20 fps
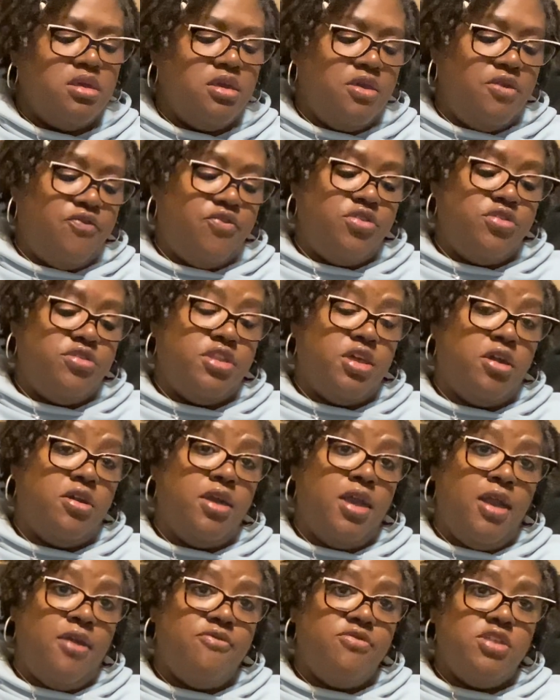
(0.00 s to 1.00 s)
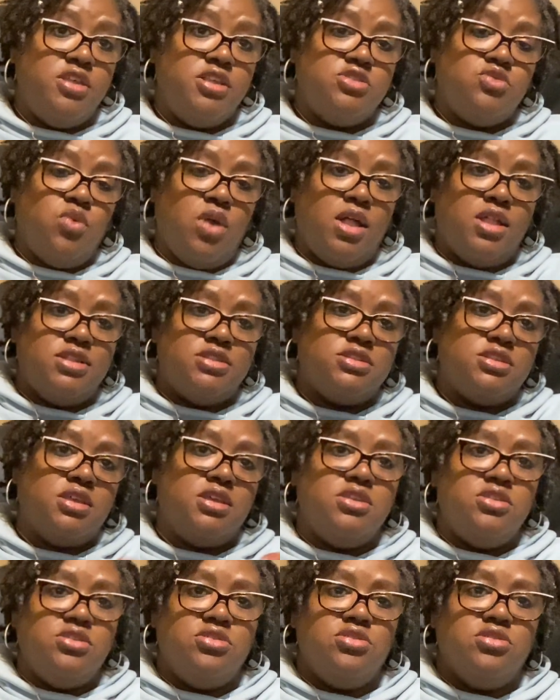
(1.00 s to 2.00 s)
if you don't have these wallets
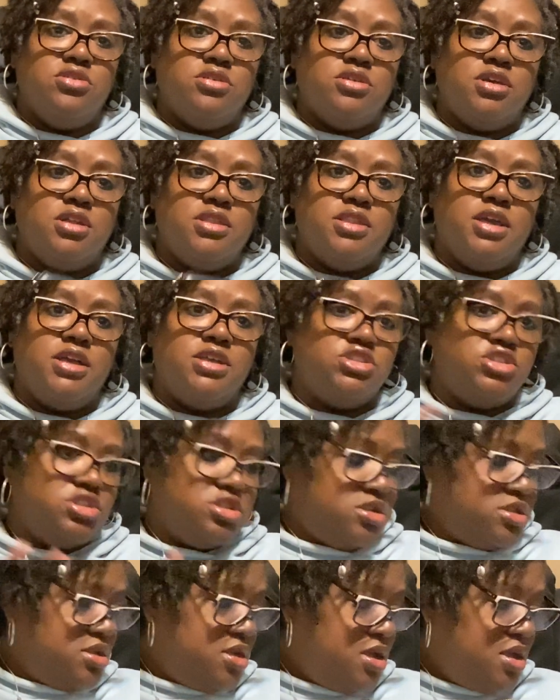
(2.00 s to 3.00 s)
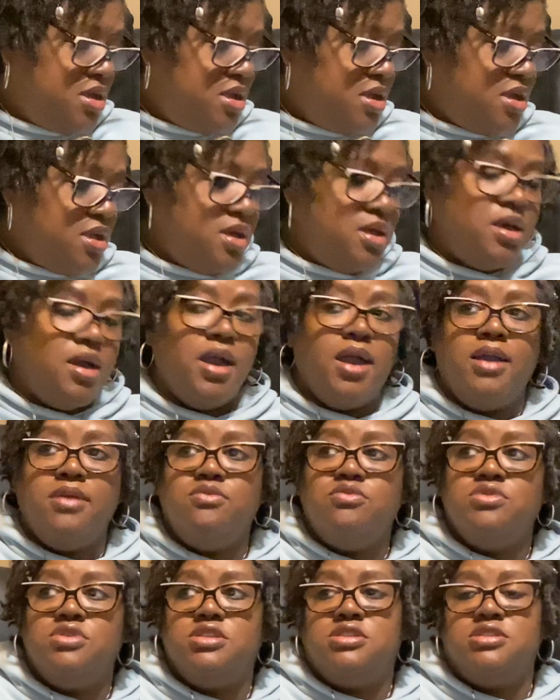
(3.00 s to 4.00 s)
in your collection, I
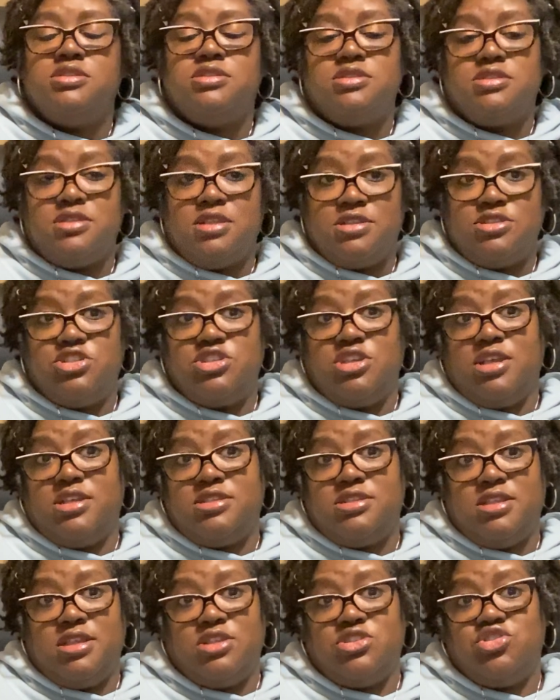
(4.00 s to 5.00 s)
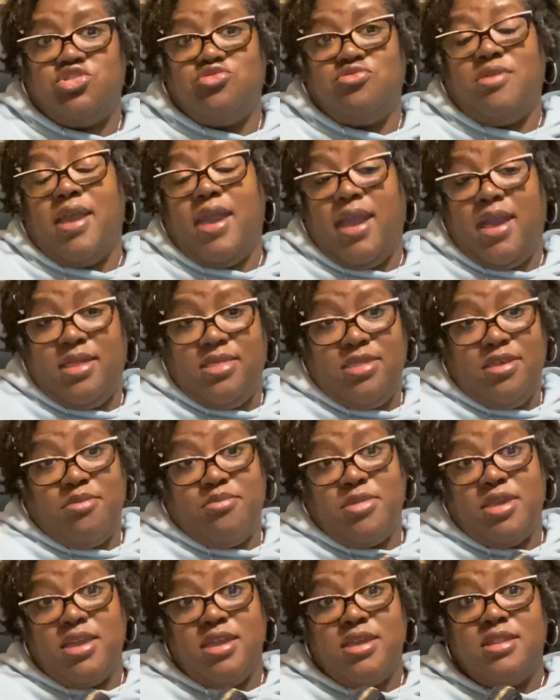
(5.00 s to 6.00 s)
would suggest that you add them
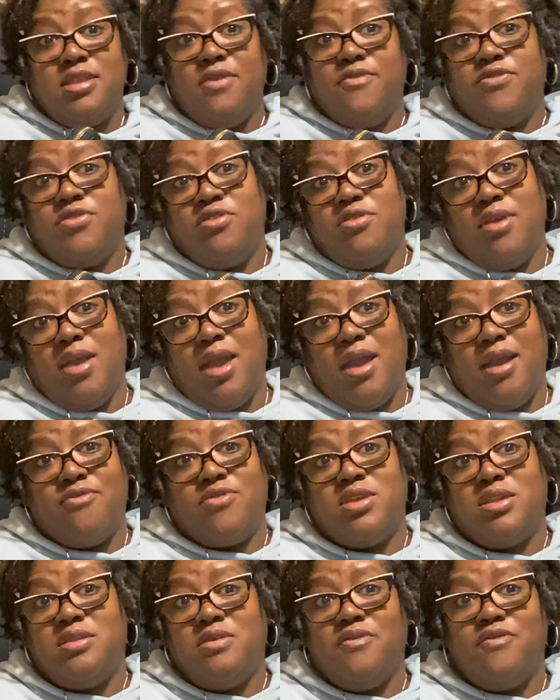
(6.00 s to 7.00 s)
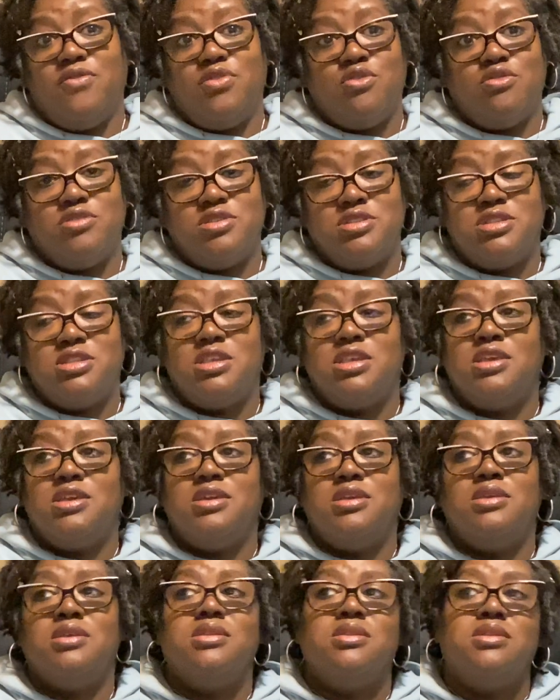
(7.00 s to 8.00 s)
in if you have any
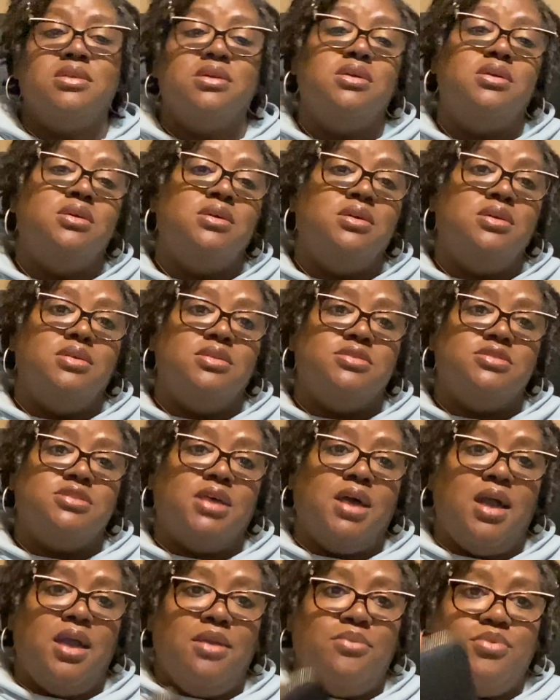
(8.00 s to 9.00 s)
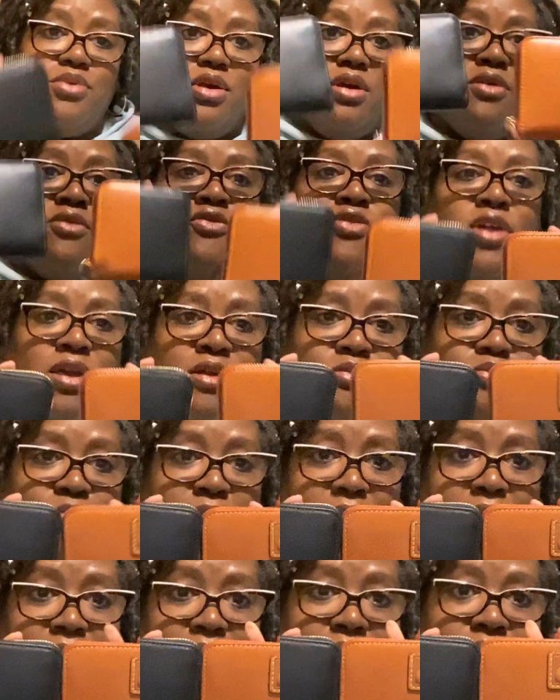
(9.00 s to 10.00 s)
Florentine type of
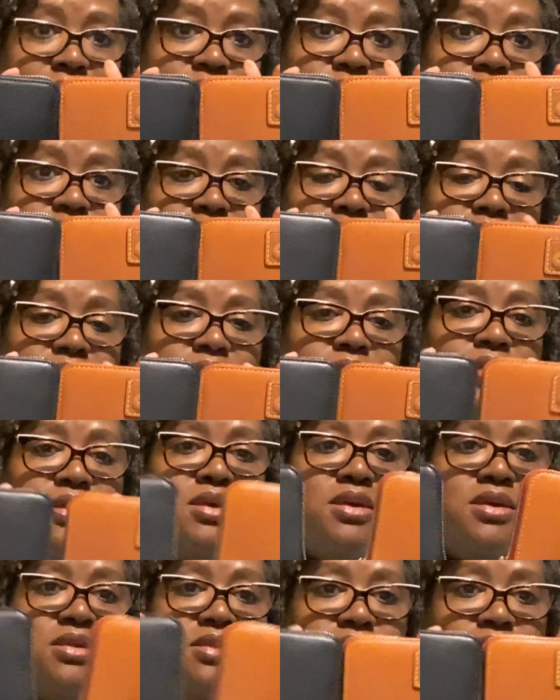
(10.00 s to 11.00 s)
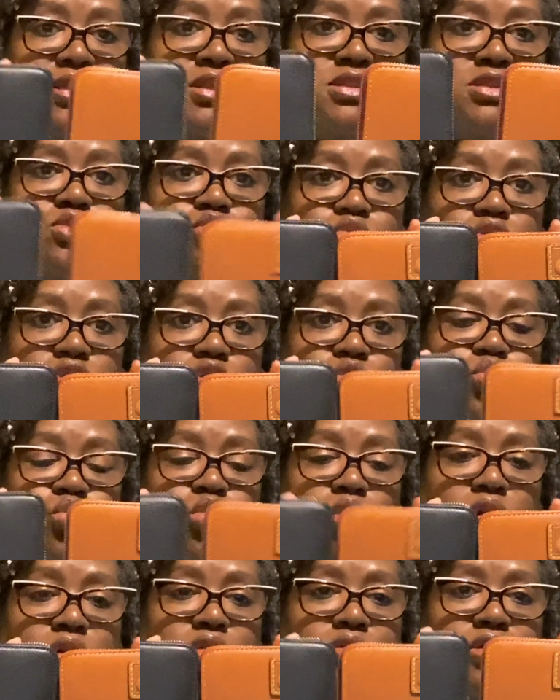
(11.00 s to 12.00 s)
handbags. These would
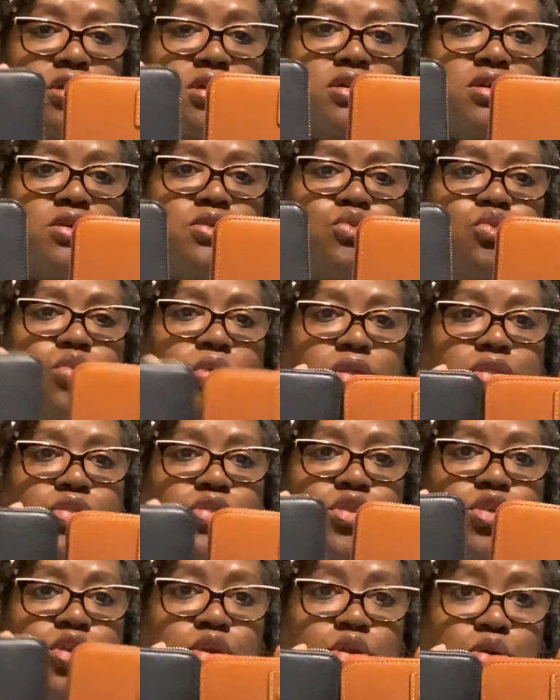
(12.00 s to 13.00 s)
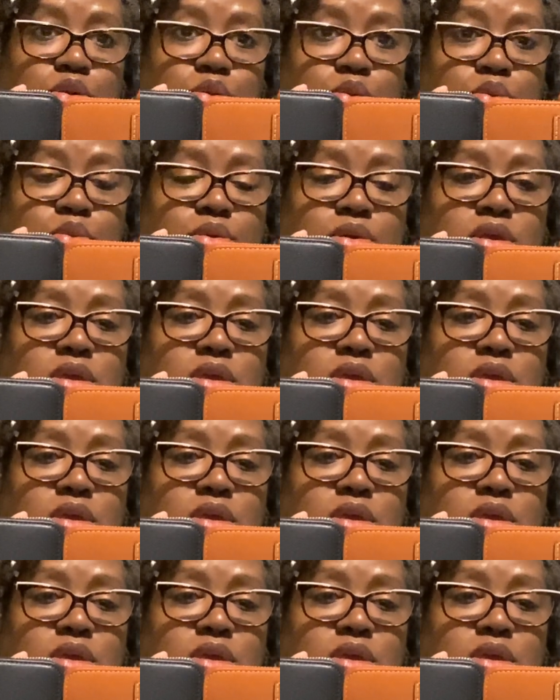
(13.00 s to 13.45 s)
work with you.